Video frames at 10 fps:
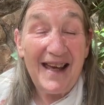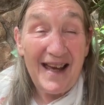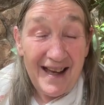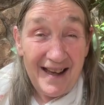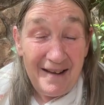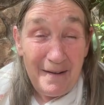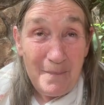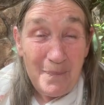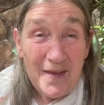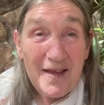care,
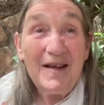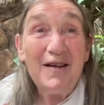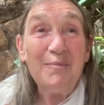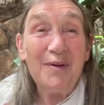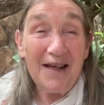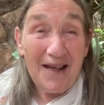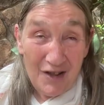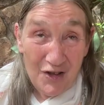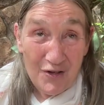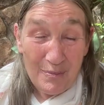be
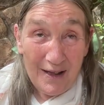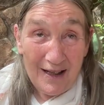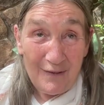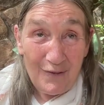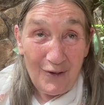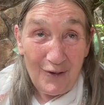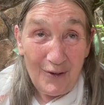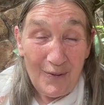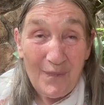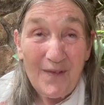extra
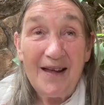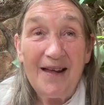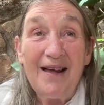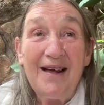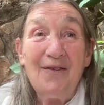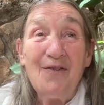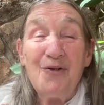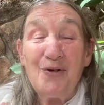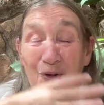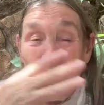mindful.
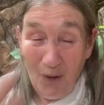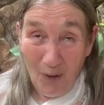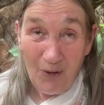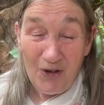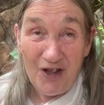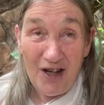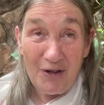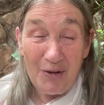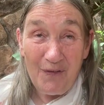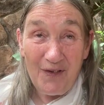Through the whole
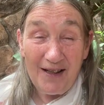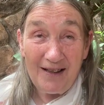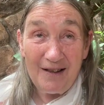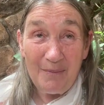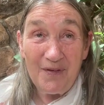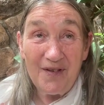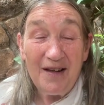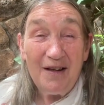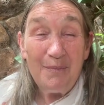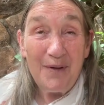shadow of the eclipse,
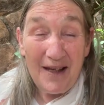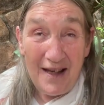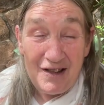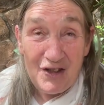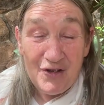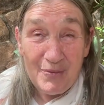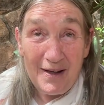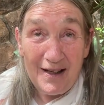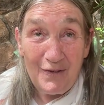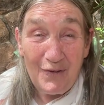be extra
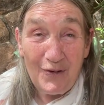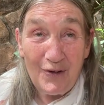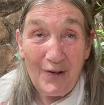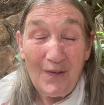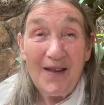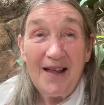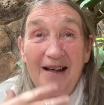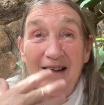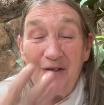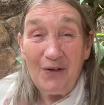mindful,
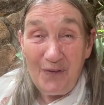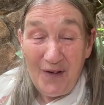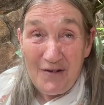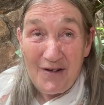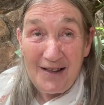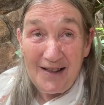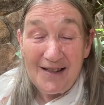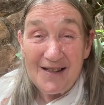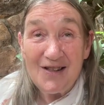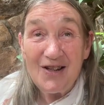and at the very
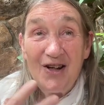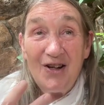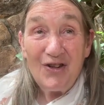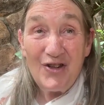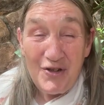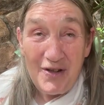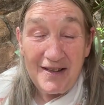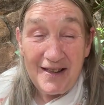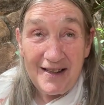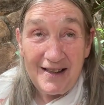least, during
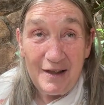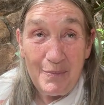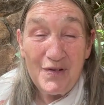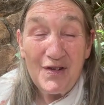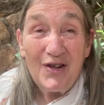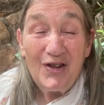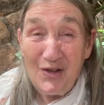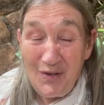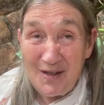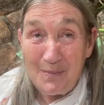the eclipse,
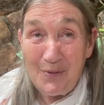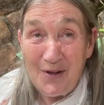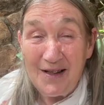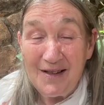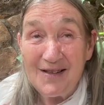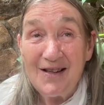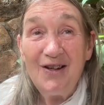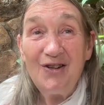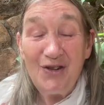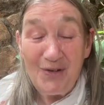do some prayers,
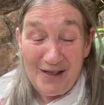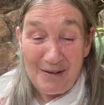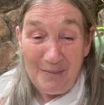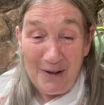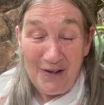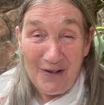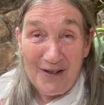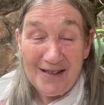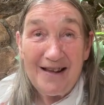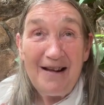do some
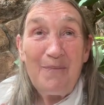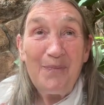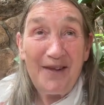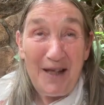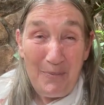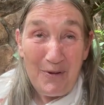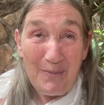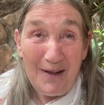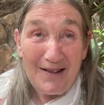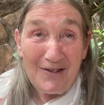mantras, keep your
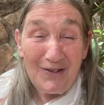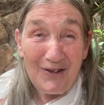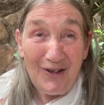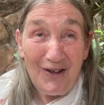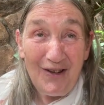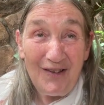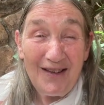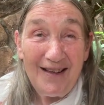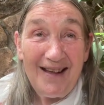mind on God,